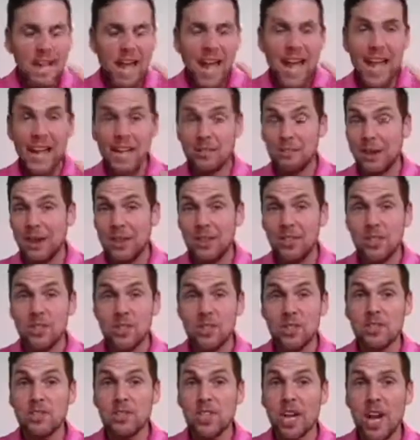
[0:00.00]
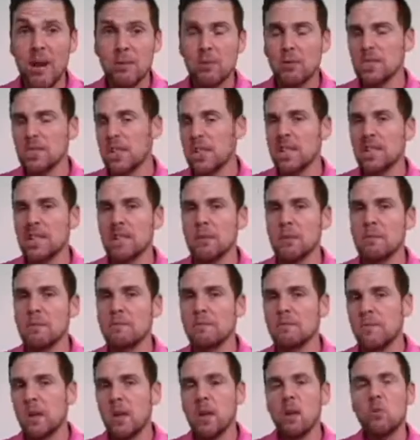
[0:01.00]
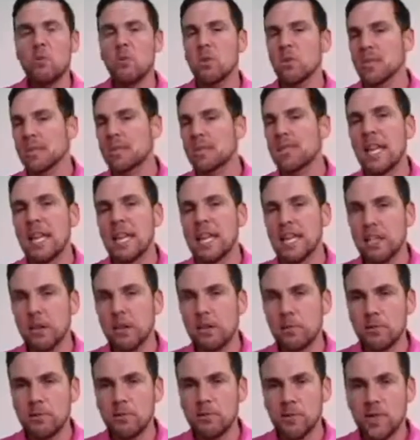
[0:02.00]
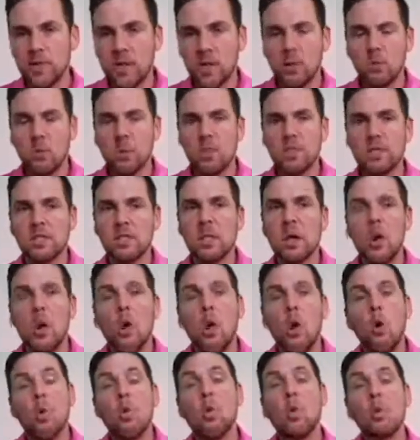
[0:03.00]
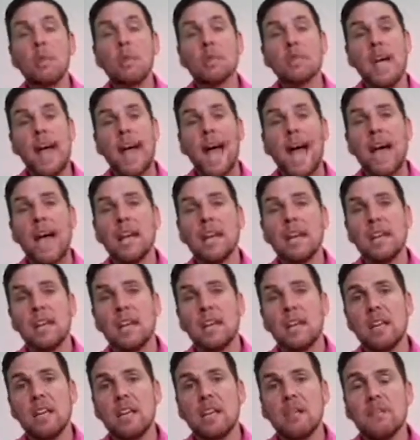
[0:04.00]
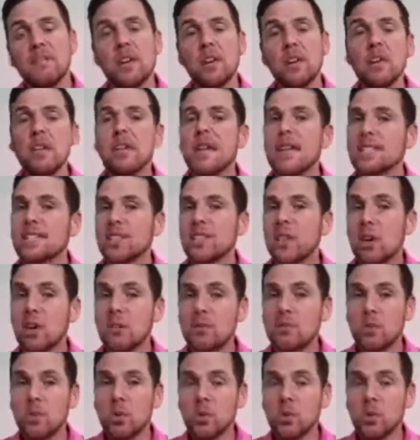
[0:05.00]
And my third job, which ended up really taking over for the other ones, was at a very nice golf